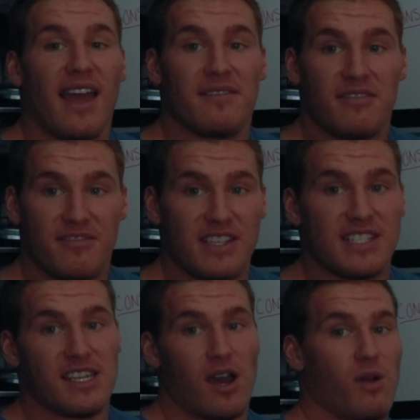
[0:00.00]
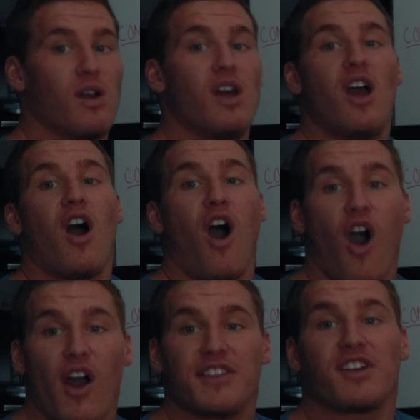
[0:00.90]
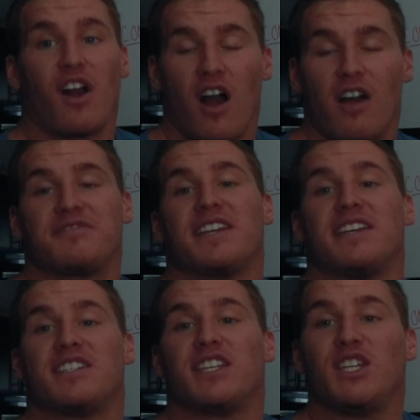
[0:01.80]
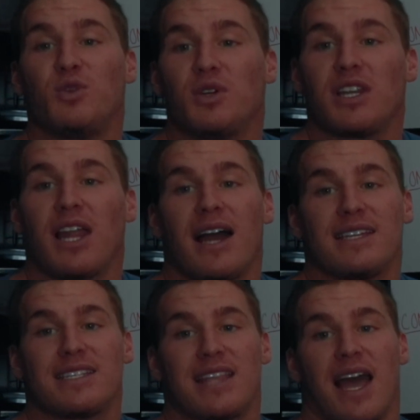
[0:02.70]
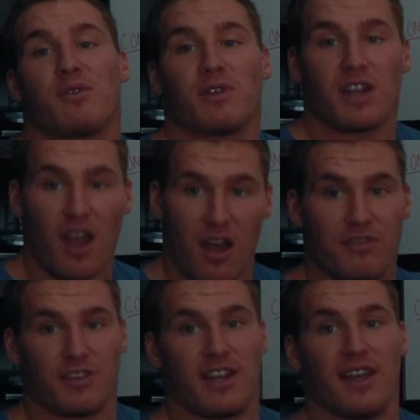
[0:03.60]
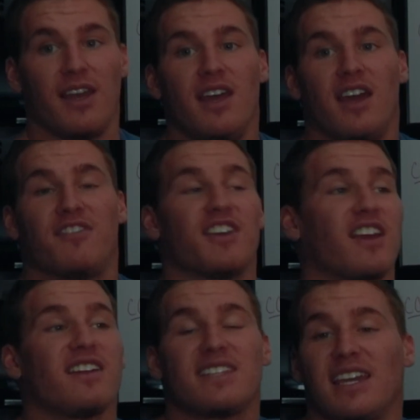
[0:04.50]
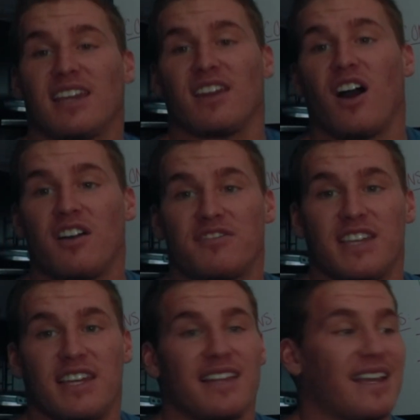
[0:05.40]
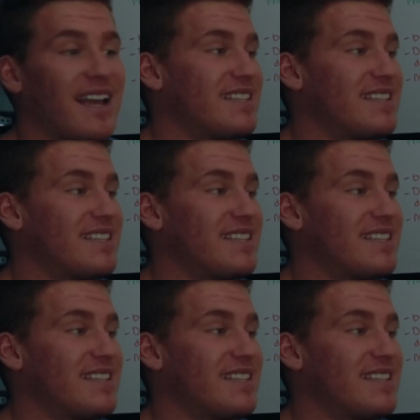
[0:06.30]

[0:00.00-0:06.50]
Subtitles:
and physio. On your off days, utilize that recovery. If you're going to take an off day, like I